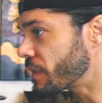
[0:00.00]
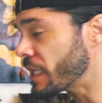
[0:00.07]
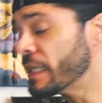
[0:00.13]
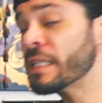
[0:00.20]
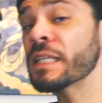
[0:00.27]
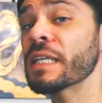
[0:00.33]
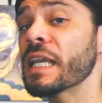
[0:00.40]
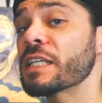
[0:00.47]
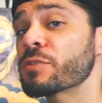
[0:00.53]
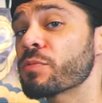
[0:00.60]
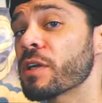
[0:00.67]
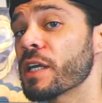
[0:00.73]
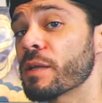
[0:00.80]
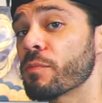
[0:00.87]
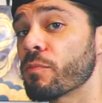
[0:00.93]
In the case
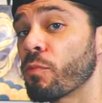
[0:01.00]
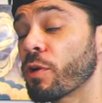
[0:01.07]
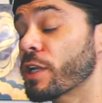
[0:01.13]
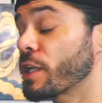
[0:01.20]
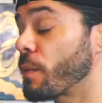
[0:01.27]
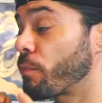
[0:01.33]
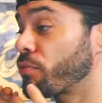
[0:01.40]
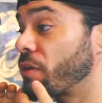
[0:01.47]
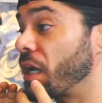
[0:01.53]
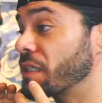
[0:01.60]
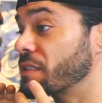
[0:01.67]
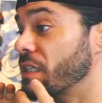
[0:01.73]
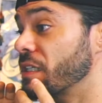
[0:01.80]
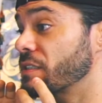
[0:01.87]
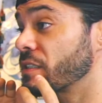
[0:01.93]
where I wanted to
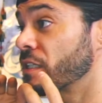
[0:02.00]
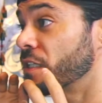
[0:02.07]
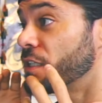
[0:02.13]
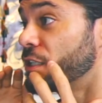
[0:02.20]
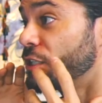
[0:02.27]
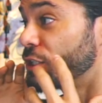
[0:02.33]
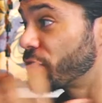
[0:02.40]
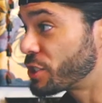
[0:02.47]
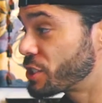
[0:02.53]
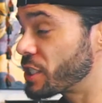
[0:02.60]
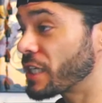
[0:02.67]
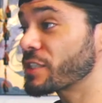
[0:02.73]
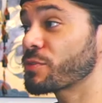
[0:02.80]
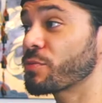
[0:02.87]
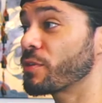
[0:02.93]
process
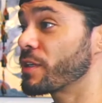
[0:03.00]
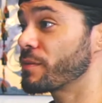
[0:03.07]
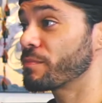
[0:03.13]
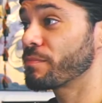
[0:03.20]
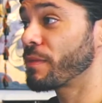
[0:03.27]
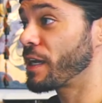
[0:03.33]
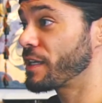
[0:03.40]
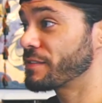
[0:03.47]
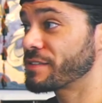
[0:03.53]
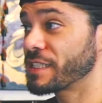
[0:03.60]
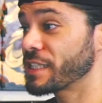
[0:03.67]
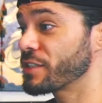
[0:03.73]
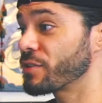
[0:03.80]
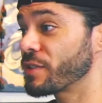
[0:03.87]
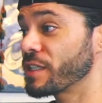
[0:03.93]
just what my
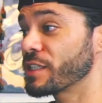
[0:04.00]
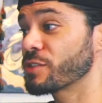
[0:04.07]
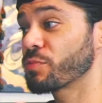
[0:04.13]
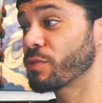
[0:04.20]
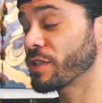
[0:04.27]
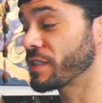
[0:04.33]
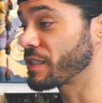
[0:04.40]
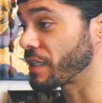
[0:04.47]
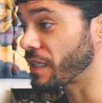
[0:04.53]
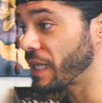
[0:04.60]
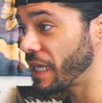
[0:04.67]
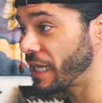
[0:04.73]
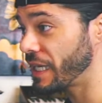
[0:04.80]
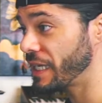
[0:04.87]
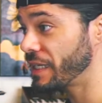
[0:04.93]
signal is with
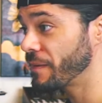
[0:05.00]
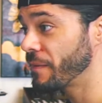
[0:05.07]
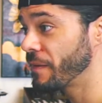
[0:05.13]
delay,